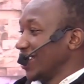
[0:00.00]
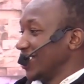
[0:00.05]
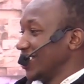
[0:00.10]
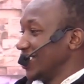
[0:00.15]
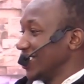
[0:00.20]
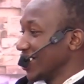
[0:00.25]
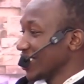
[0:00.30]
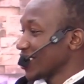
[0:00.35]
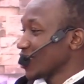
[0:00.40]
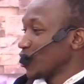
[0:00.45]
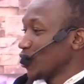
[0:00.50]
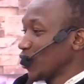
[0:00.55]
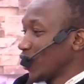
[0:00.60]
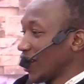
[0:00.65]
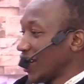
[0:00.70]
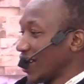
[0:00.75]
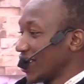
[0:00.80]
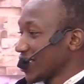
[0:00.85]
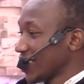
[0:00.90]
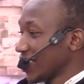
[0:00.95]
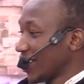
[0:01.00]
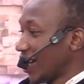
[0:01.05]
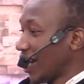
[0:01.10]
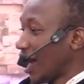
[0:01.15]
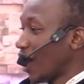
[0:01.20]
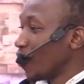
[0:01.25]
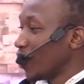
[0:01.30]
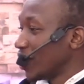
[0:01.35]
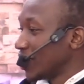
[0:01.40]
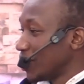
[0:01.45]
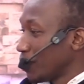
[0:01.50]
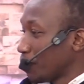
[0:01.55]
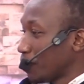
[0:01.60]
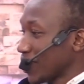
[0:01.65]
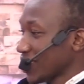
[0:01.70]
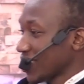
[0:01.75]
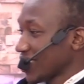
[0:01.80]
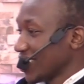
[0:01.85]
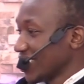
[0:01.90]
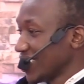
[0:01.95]
Just join us. How are you,
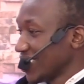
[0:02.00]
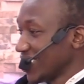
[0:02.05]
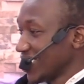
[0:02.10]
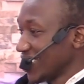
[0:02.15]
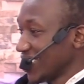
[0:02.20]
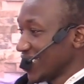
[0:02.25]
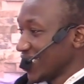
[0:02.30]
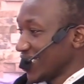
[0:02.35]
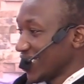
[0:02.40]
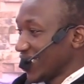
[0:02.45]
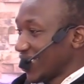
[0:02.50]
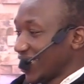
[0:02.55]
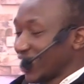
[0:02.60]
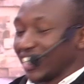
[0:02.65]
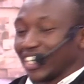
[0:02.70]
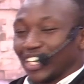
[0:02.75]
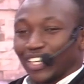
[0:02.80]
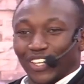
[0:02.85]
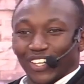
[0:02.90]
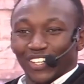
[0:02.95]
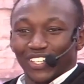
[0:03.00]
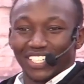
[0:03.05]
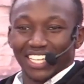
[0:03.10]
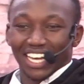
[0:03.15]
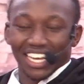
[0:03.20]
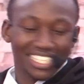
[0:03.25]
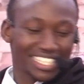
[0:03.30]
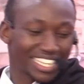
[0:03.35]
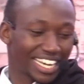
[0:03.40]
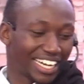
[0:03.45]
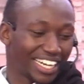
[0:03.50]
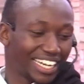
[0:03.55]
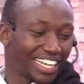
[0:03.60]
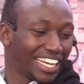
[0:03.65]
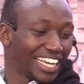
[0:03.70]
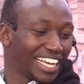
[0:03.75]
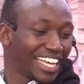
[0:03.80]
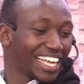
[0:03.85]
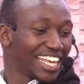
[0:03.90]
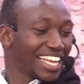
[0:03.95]
Pasi? Ndiyo hiyo sasa.
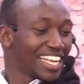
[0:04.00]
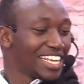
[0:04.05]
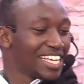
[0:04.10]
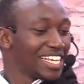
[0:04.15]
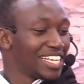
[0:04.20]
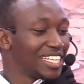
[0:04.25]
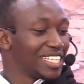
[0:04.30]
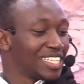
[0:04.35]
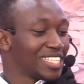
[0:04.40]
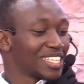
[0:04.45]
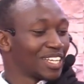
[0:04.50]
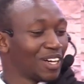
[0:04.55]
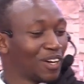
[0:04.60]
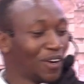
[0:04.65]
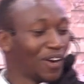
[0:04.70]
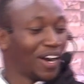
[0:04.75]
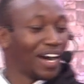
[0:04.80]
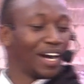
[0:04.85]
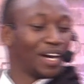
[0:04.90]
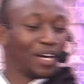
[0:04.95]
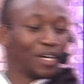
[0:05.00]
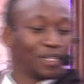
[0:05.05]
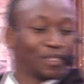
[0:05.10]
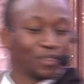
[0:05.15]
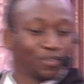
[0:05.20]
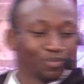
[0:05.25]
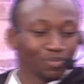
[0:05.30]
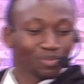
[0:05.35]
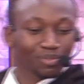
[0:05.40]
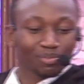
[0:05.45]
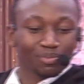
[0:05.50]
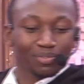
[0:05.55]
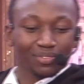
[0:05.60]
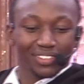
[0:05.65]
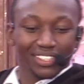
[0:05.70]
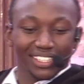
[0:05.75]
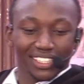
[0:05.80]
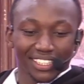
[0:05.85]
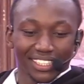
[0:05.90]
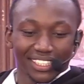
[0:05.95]
So,
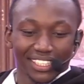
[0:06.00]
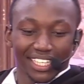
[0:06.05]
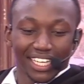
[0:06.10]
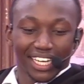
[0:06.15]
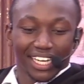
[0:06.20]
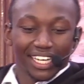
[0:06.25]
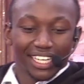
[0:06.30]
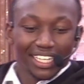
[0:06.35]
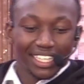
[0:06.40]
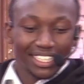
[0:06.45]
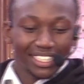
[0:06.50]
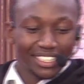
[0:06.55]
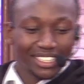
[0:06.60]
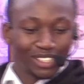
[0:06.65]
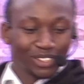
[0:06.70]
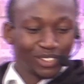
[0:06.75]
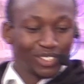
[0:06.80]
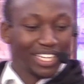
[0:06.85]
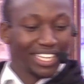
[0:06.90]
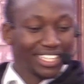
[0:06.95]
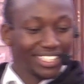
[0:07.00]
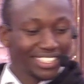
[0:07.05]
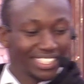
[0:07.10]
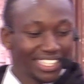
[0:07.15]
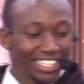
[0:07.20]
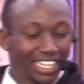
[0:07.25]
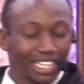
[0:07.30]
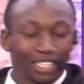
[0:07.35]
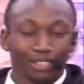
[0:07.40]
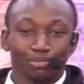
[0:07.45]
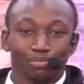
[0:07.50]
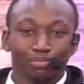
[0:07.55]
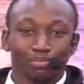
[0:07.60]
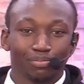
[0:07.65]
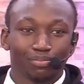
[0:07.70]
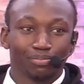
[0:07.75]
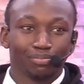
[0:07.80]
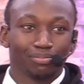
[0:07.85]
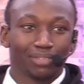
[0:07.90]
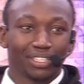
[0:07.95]
today,
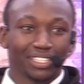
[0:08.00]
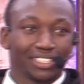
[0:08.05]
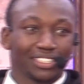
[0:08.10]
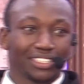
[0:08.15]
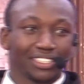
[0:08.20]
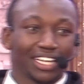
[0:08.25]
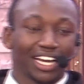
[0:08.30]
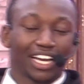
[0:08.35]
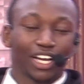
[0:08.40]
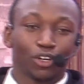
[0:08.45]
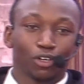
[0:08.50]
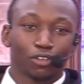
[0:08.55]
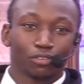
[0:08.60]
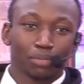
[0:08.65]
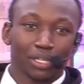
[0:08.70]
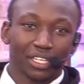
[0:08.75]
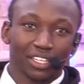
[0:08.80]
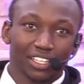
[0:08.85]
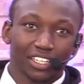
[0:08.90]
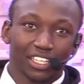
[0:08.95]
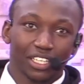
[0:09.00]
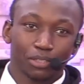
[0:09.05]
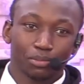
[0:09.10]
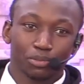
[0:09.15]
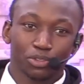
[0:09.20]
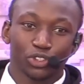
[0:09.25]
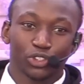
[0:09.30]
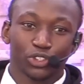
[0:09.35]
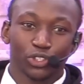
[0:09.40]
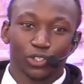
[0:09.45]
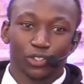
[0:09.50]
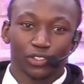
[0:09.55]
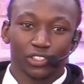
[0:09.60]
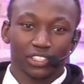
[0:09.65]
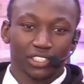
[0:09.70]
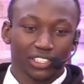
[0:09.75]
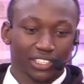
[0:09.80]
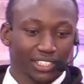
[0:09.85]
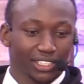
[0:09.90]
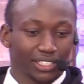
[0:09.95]
I go by the names George
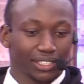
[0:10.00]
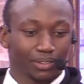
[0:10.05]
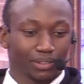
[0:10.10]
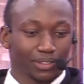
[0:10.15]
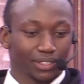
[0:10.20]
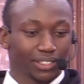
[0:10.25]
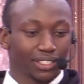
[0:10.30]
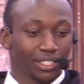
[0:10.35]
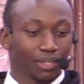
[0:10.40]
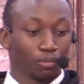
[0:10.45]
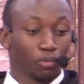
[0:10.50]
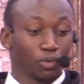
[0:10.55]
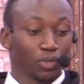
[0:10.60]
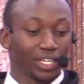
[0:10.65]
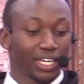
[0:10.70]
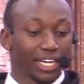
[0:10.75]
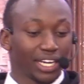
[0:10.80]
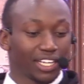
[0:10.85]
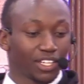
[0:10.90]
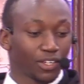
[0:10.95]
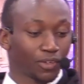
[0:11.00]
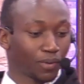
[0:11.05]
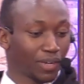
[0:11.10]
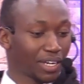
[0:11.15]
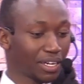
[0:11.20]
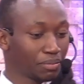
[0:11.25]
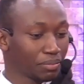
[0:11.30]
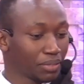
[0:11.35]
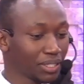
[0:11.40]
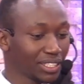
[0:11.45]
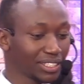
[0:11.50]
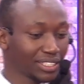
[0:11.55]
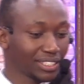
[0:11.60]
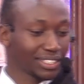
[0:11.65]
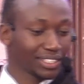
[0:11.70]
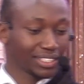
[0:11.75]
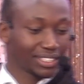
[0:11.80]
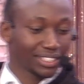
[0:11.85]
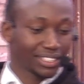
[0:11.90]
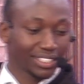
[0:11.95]
Muigai Rugambi.
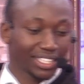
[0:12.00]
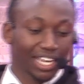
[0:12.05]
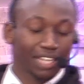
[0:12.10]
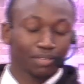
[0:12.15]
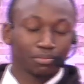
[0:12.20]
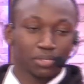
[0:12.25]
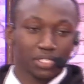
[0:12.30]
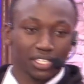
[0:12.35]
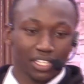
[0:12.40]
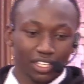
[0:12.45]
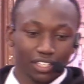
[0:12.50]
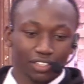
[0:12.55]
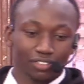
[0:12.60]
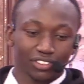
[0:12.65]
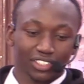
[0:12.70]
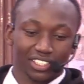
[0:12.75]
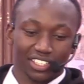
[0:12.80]
I'm saved.